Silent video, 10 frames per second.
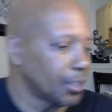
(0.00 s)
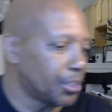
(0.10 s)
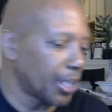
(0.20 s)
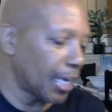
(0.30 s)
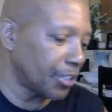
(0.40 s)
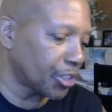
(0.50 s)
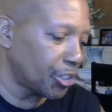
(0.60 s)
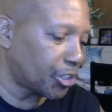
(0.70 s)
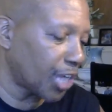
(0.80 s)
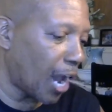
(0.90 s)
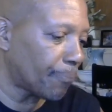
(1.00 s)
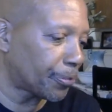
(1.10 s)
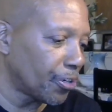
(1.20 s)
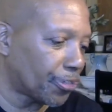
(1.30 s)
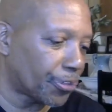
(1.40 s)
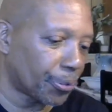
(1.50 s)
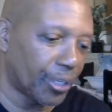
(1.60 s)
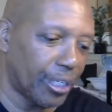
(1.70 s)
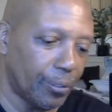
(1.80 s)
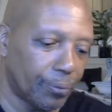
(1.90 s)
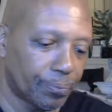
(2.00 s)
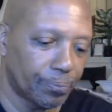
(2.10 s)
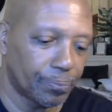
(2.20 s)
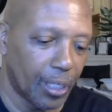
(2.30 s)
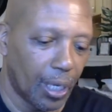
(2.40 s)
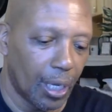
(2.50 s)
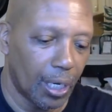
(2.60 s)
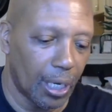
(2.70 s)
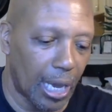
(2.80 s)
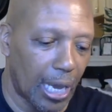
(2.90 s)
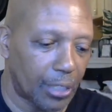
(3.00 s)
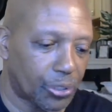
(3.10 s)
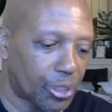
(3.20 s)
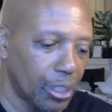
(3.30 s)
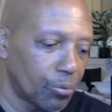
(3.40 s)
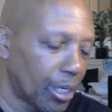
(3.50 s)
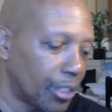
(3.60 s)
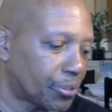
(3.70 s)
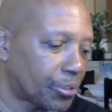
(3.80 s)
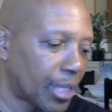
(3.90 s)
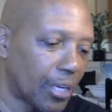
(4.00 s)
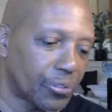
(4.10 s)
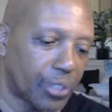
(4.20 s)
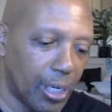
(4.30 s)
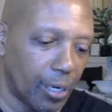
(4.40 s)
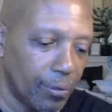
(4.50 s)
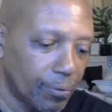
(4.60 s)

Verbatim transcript: Genesis chapter 3. Let's see what it says here.